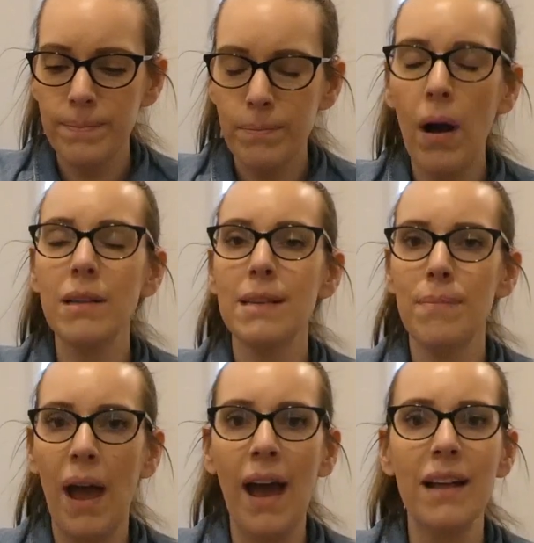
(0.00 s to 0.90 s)
pots and
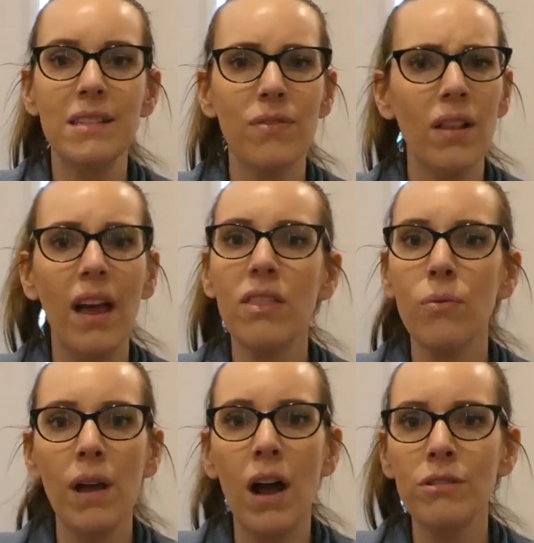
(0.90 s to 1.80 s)
pans for like
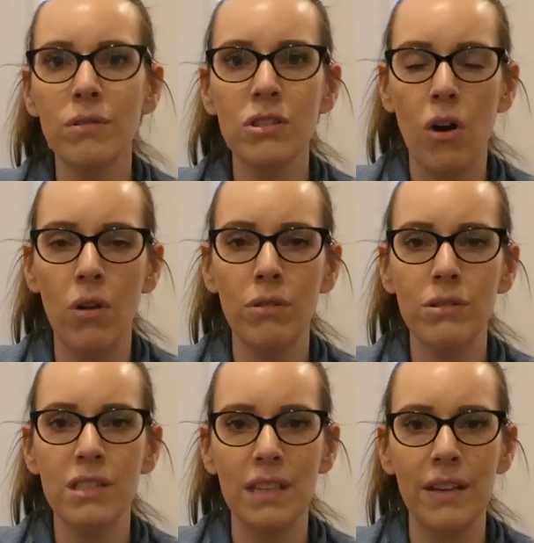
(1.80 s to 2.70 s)

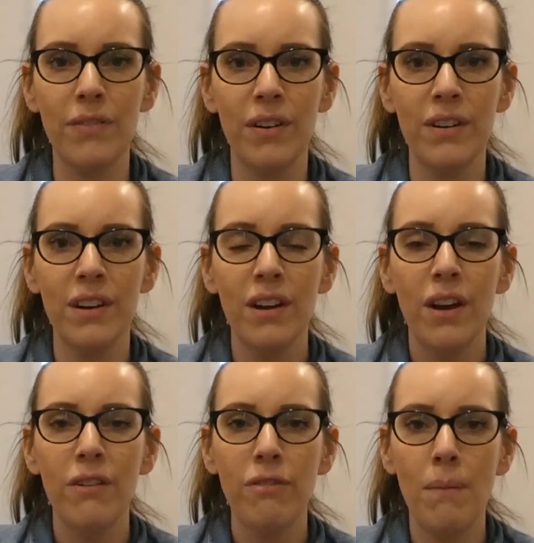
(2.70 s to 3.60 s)
$300 delivered
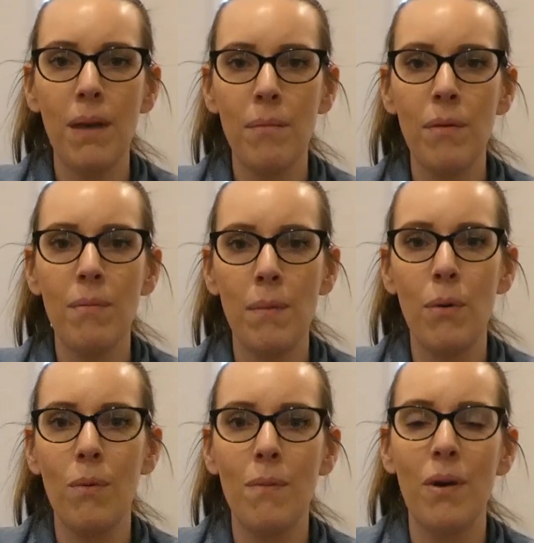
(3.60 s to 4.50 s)
from them. I
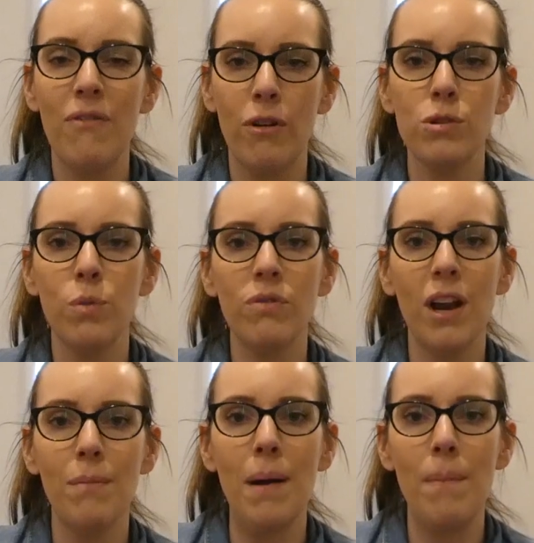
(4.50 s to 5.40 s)
remember when we first moved
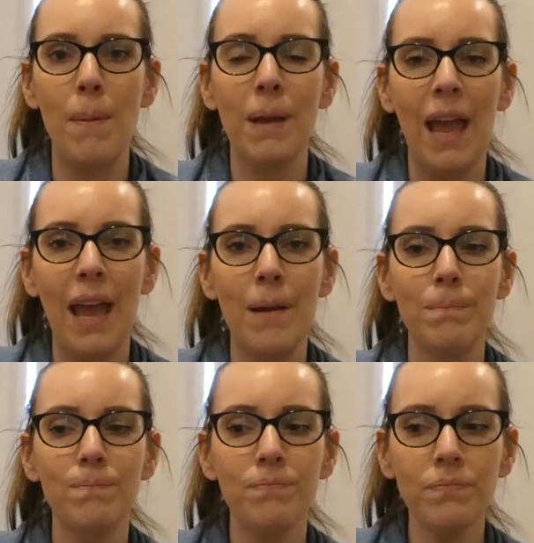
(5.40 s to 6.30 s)
here, my mom
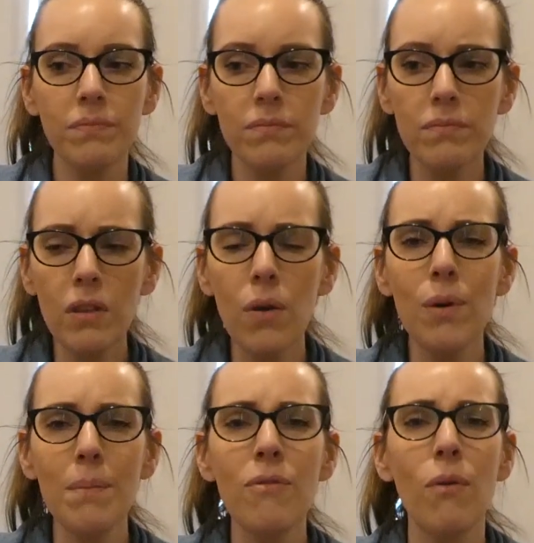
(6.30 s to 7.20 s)
came
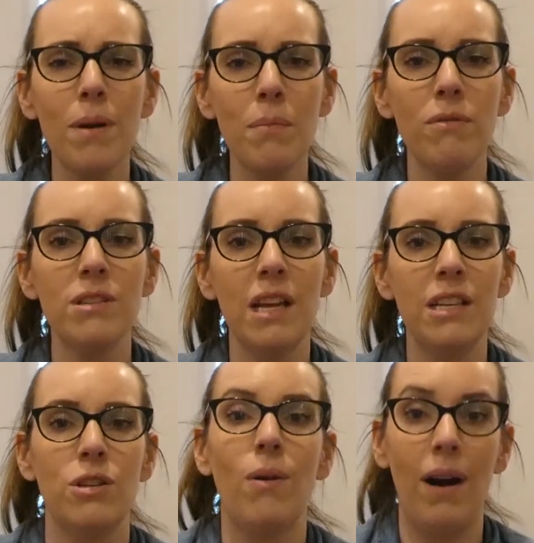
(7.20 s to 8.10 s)
right before we moved
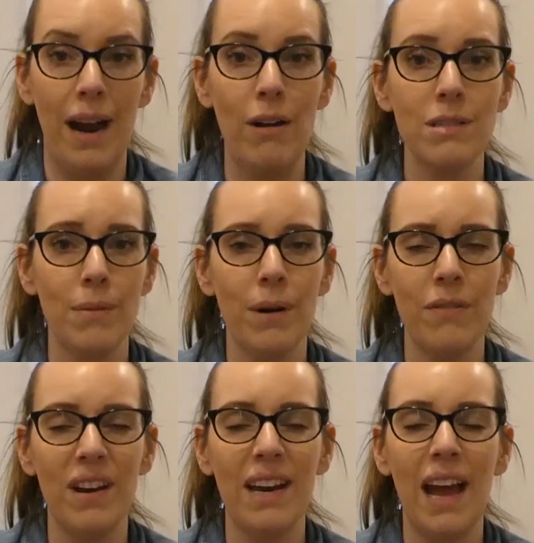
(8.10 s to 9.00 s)
into our house that we're
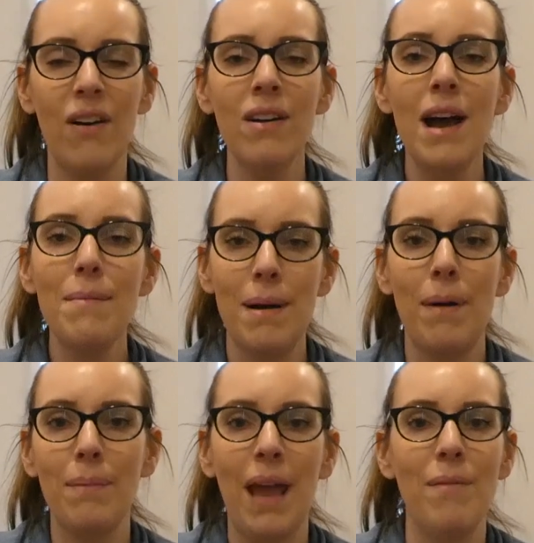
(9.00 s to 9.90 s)
in right now. My
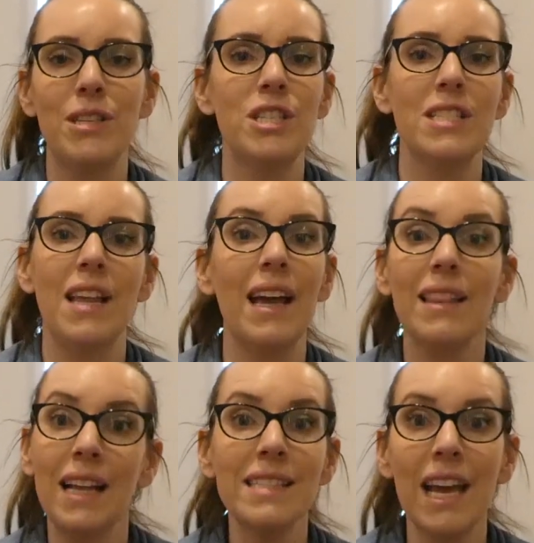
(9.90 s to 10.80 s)
mom came and she's
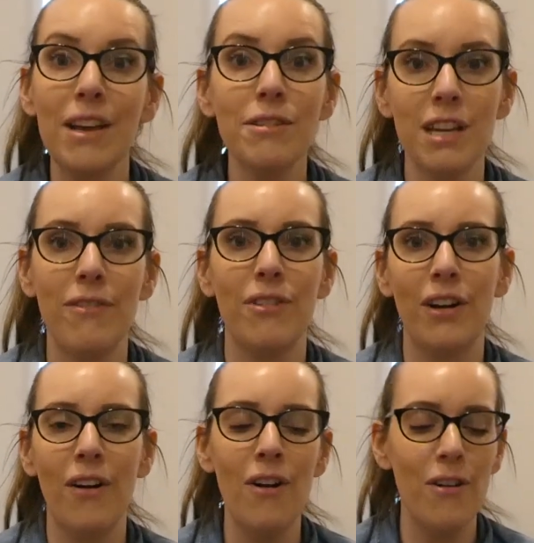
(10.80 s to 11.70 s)
like, let's get you stuff for
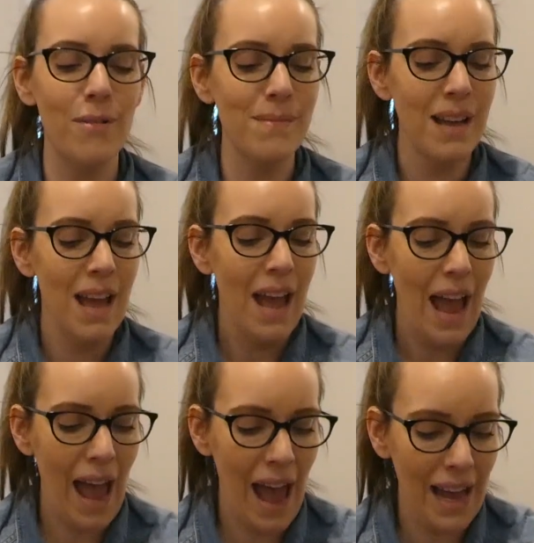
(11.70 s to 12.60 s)
your home.
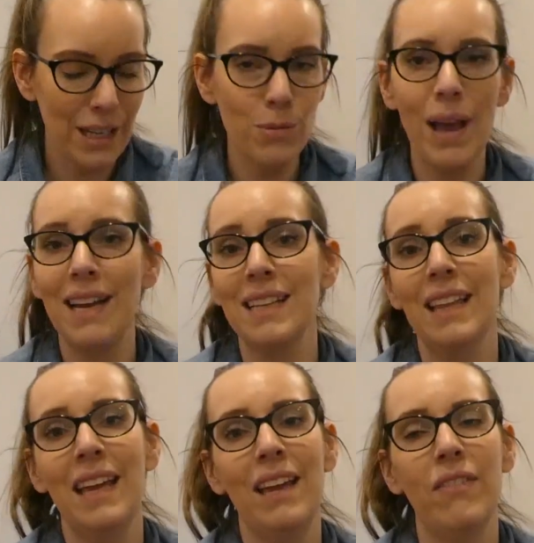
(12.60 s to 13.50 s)
And because we had to
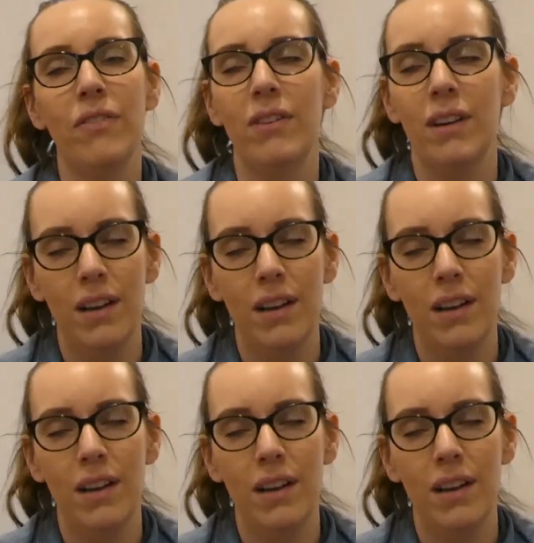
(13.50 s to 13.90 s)
leave